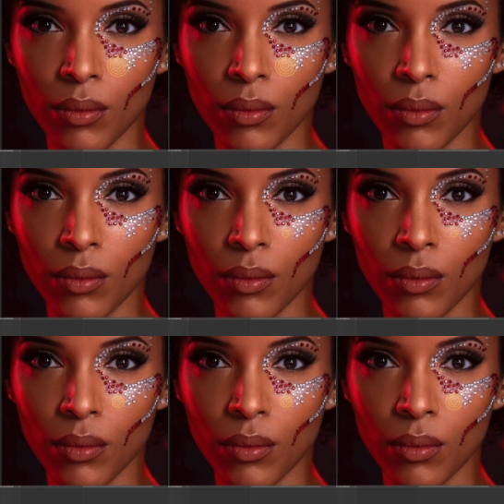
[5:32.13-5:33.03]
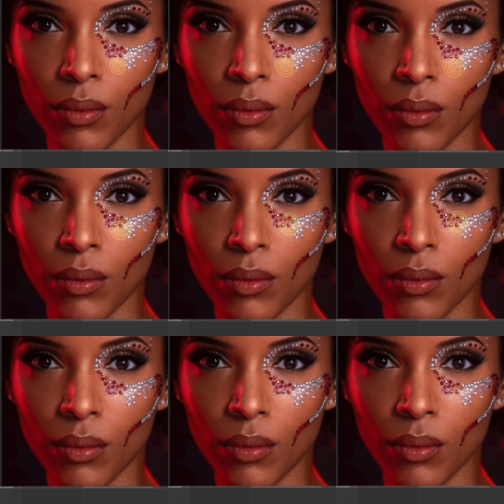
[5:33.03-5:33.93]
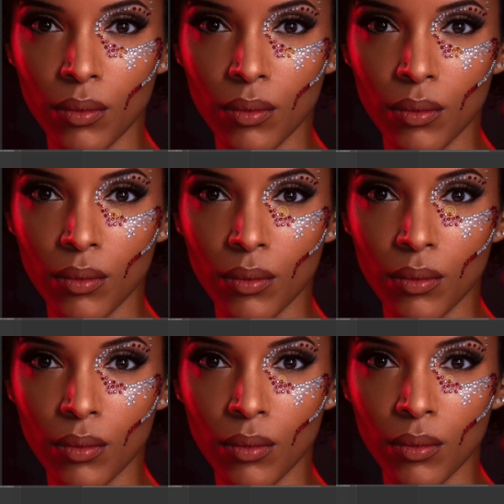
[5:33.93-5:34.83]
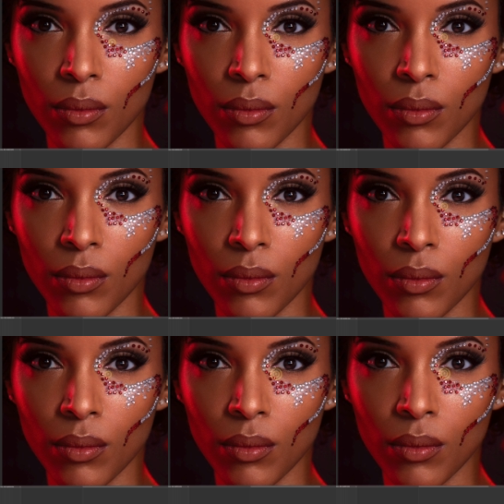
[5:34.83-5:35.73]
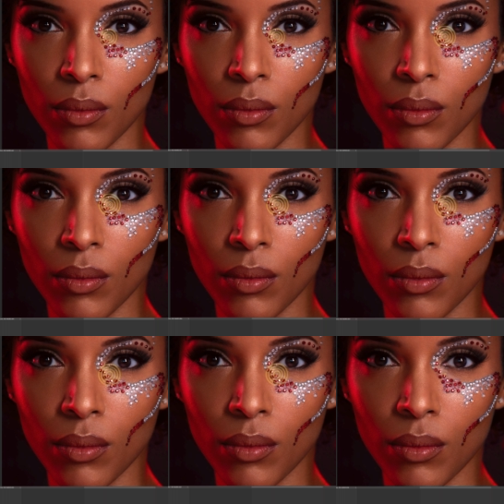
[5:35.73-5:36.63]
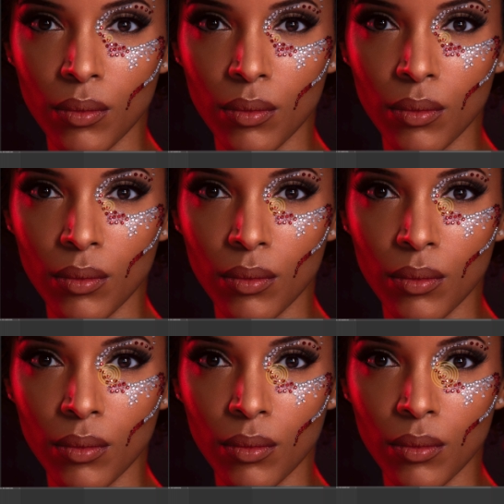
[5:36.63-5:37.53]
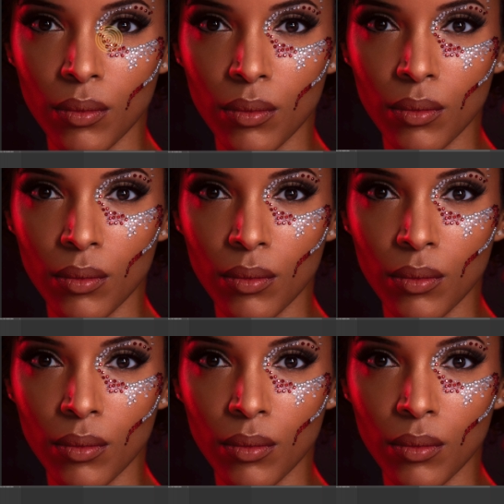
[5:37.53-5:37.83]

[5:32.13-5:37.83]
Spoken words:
(no one is talking)